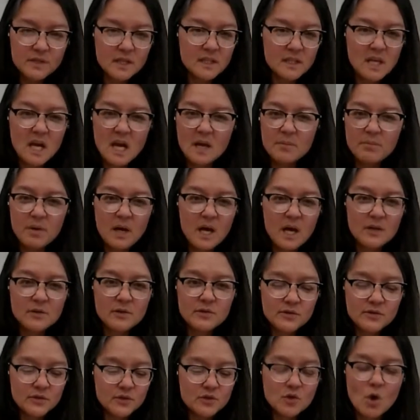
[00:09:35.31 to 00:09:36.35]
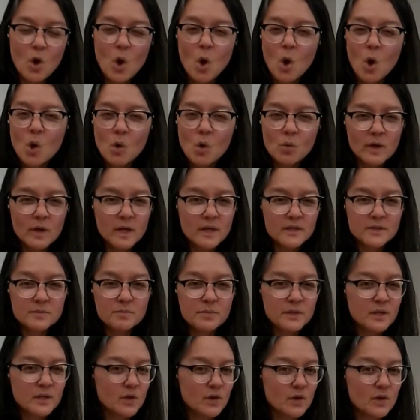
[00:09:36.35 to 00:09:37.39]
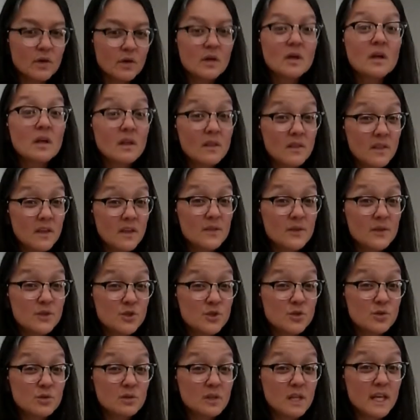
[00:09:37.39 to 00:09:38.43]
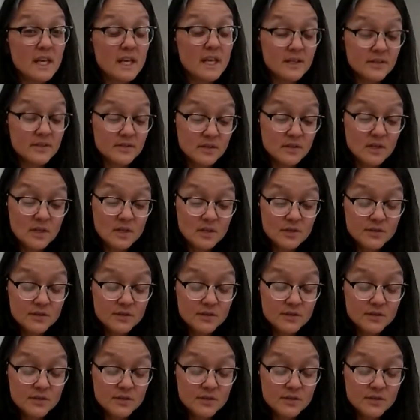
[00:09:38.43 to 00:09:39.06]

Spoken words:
and the hypotenuse is always bigger than the 2 legs.